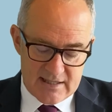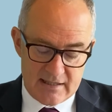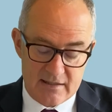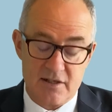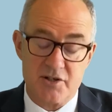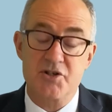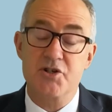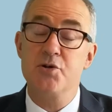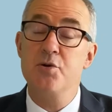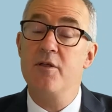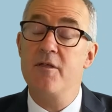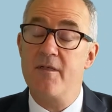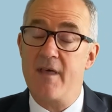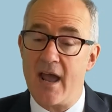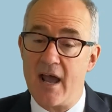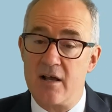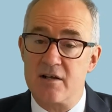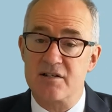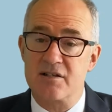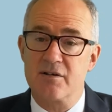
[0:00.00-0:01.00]
at the
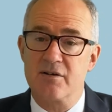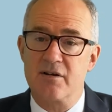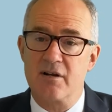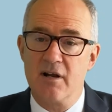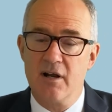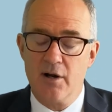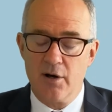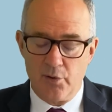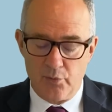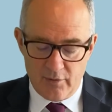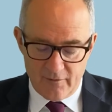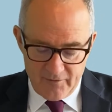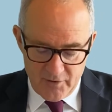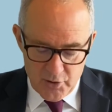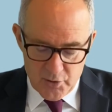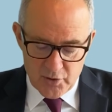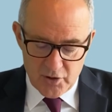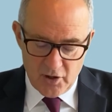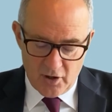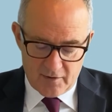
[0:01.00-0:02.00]
2000
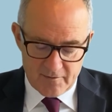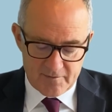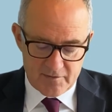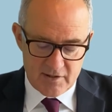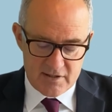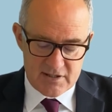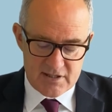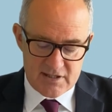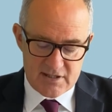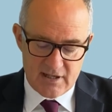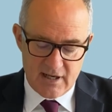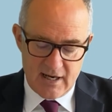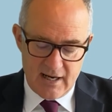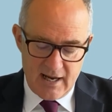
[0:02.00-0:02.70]
Review Conference